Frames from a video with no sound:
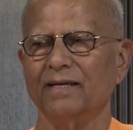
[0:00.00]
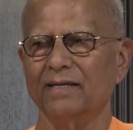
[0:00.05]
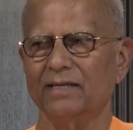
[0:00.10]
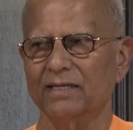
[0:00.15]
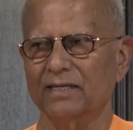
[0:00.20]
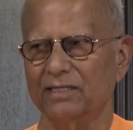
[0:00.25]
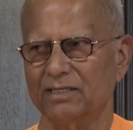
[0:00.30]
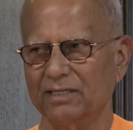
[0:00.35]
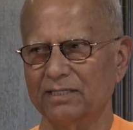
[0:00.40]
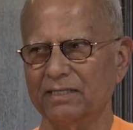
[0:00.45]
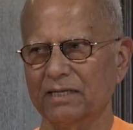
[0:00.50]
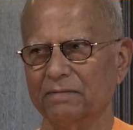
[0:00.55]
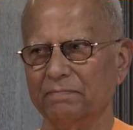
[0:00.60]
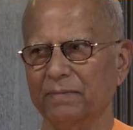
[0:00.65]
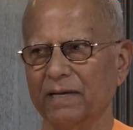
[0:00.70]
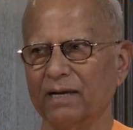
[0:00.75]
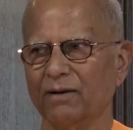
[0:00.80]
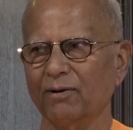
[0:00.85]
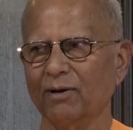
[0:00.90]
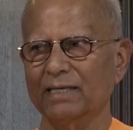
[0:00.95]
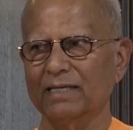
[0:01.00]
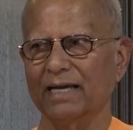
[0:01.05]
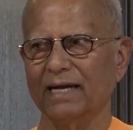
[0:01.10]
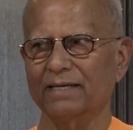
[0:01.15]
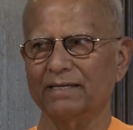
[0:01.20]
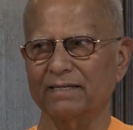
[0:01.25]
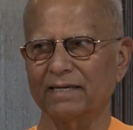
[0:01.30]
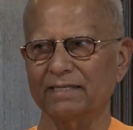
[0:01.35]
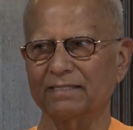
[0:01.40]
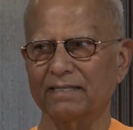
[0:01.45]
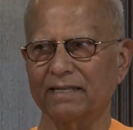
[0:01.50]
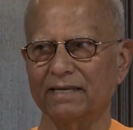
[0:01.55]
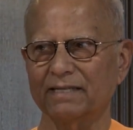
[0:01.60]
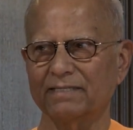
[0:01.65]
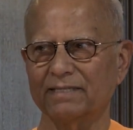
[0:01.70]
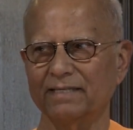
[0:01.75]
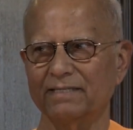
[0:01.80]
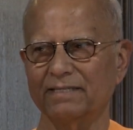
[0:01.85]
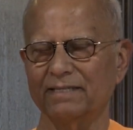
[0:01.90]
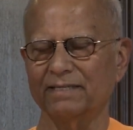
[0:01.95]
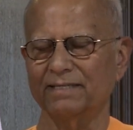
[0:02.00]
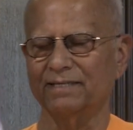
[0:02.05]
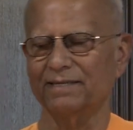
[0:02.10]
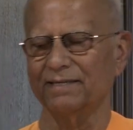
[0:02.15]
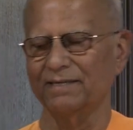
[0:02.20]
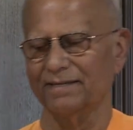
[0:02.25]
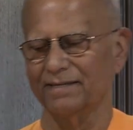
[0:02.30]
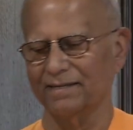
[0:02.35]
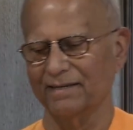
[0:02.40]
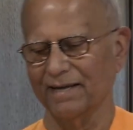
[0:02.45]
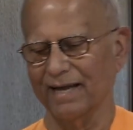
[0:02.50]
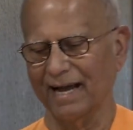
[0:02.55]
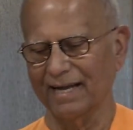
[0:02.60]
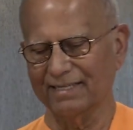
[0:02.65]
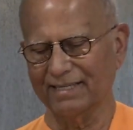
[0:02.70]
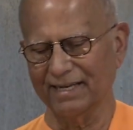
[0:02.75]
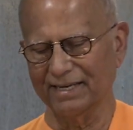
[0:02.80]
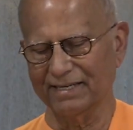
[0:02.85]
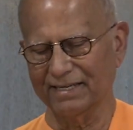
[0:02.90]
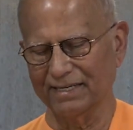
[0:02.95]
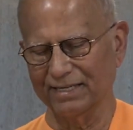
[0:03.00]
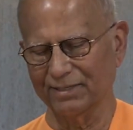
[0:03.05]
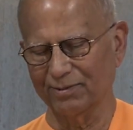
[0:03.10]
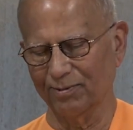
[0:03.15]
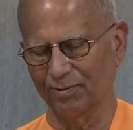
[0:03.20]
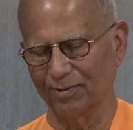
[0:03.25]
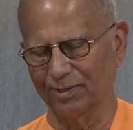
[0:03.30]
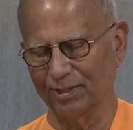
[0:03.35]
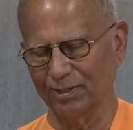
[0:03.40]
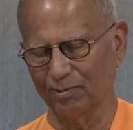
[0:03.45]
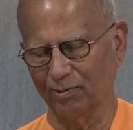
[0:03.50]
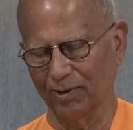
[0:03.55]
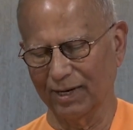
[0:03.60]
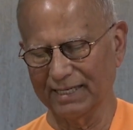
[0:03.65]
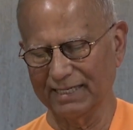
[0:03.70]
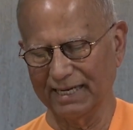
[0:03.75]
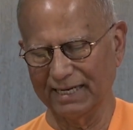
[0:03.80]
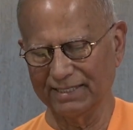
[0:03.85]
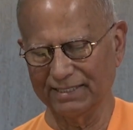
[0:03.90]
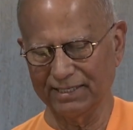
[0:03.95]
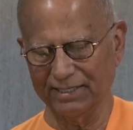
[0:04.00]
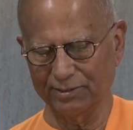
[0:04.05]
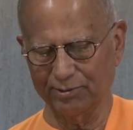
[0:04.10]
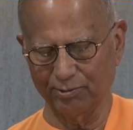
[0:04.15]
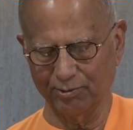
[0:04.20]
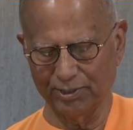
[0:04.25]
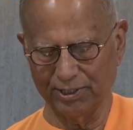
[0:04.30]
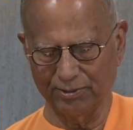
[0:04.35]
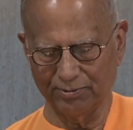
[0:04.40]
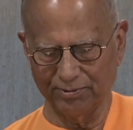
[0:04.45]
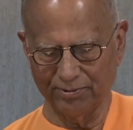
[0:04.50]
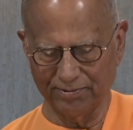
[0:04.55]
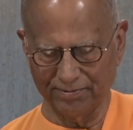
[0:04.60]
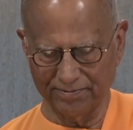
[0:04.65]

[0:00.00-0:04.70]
It is in Bengali, I translated it. I shall read only one entry to you.